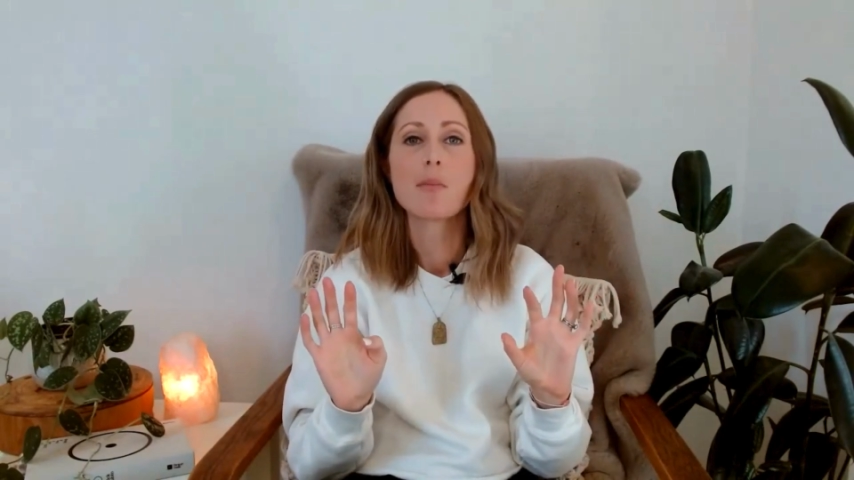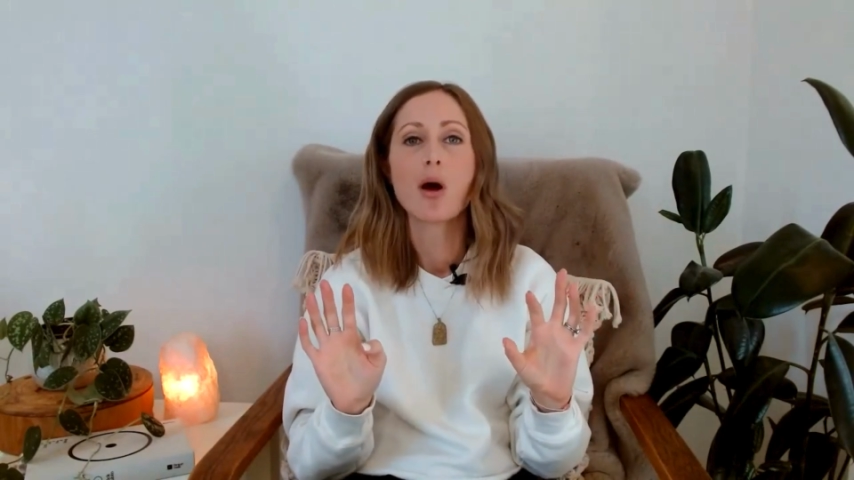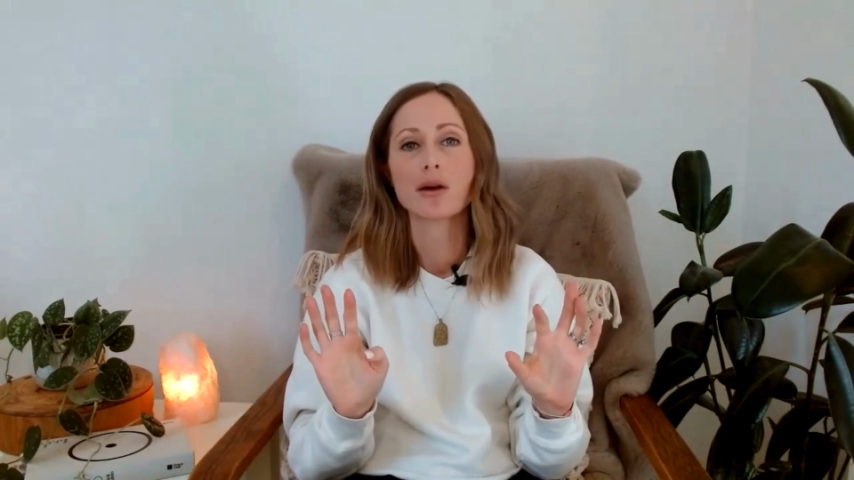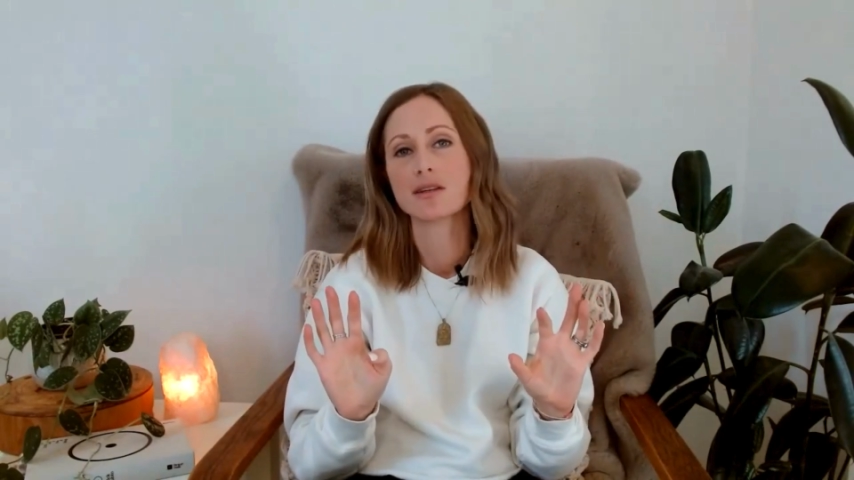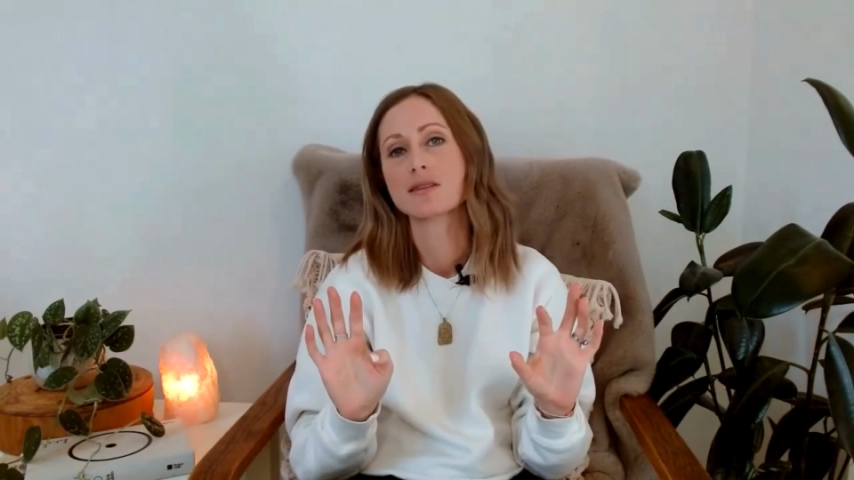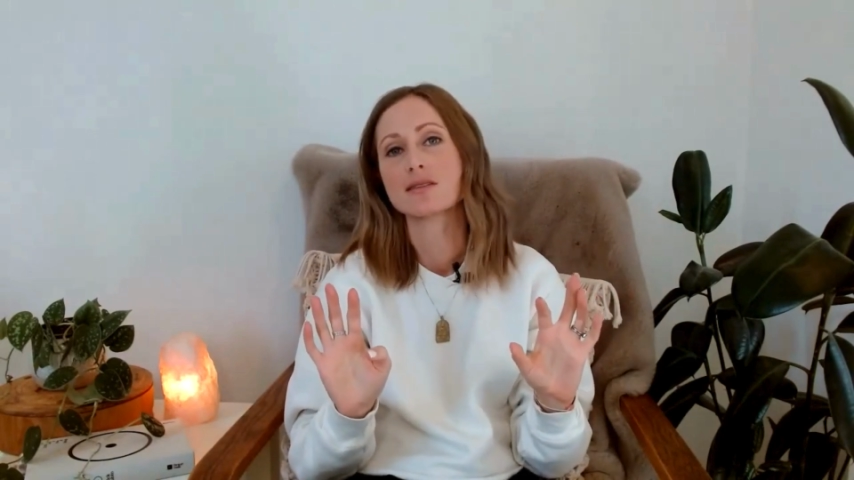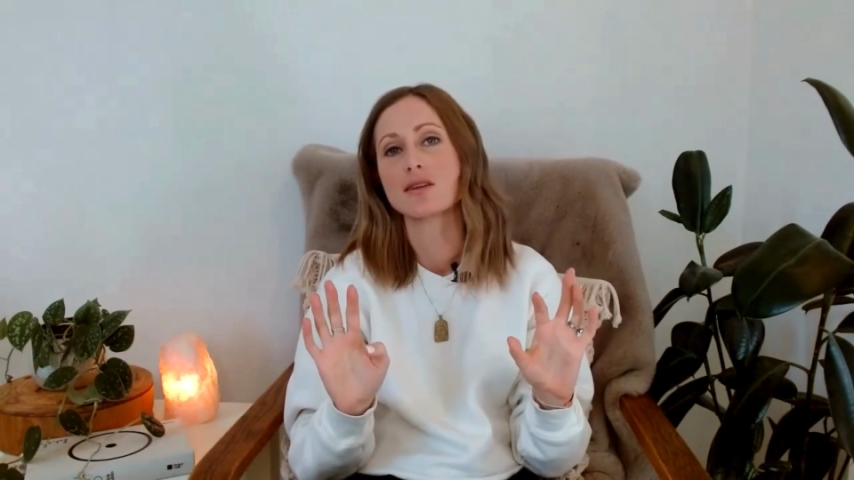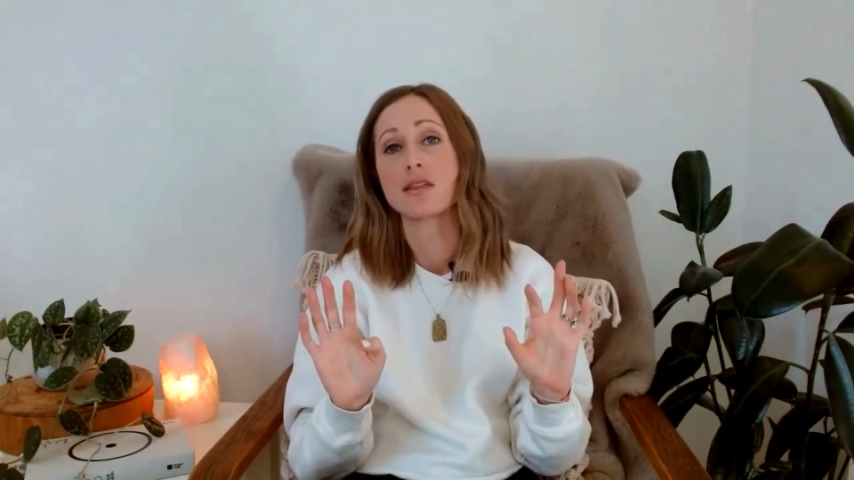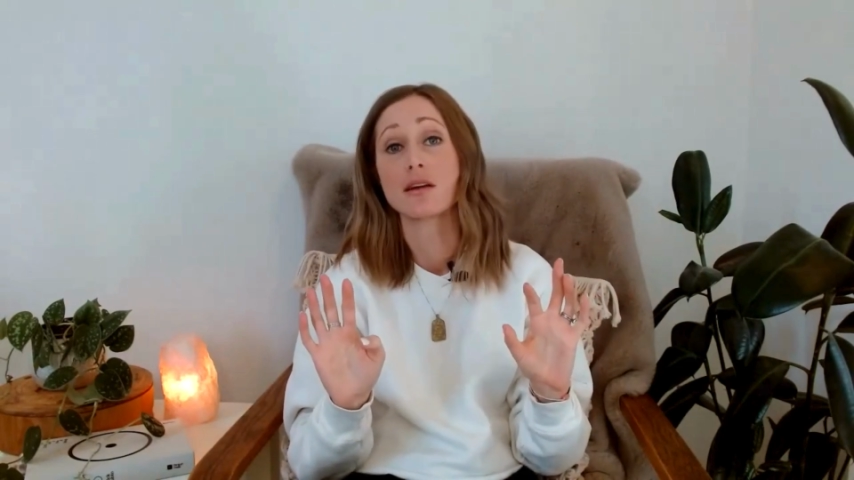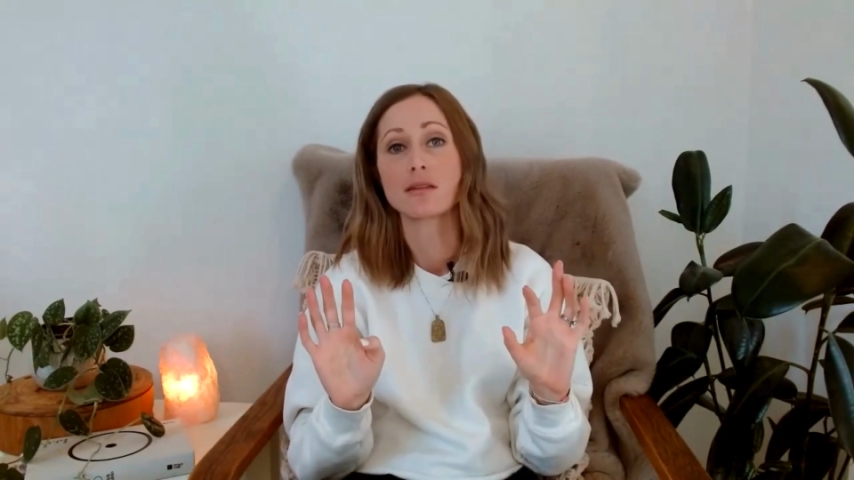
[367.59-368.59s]
parts to
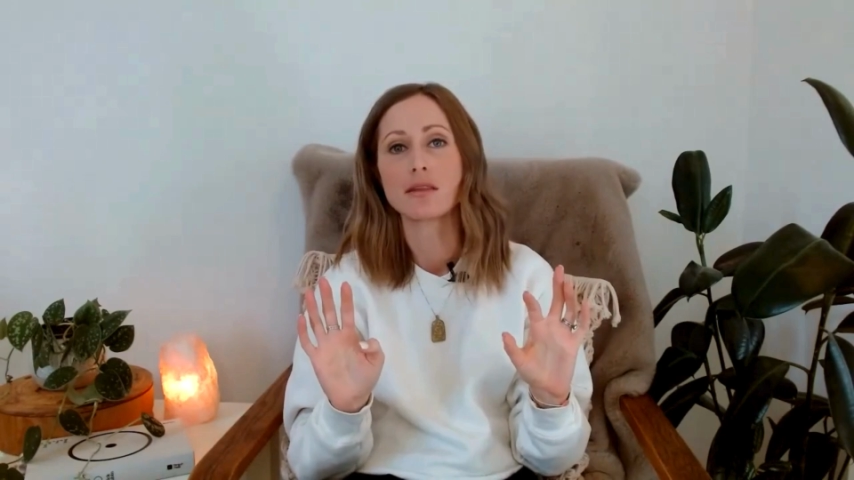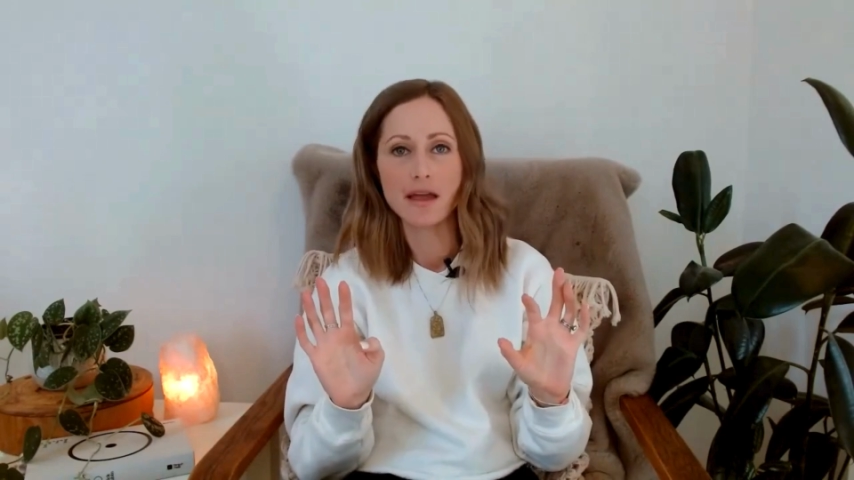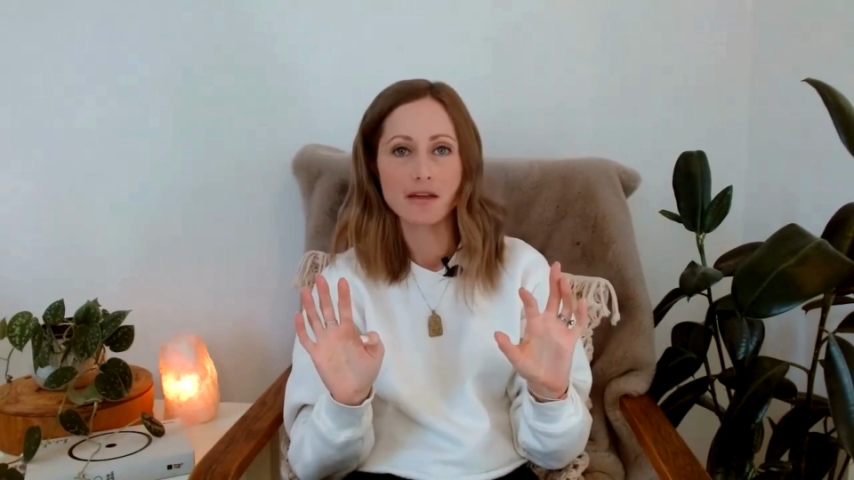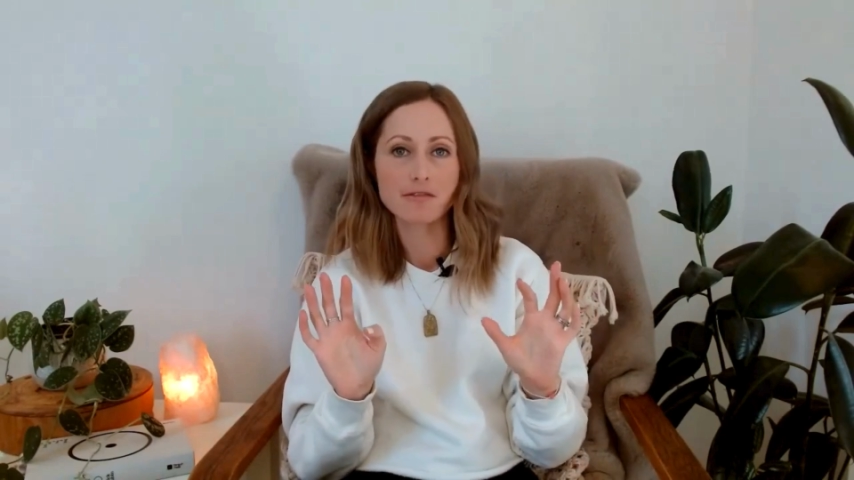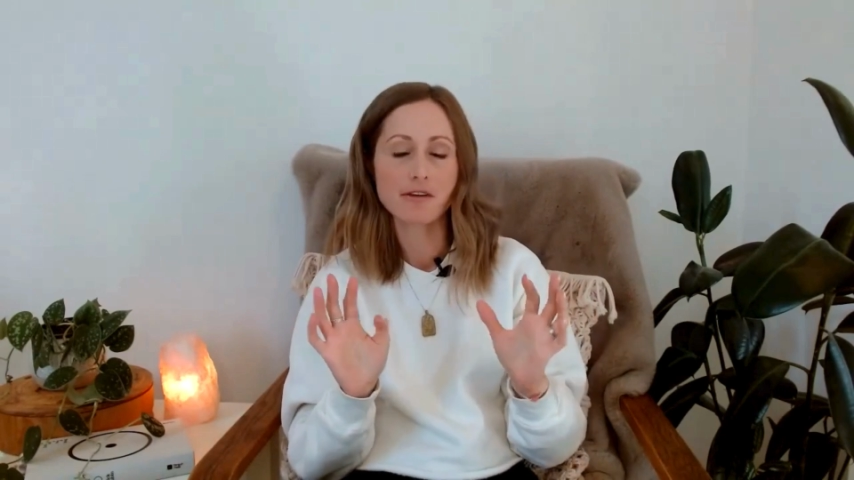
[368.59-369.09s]
their life.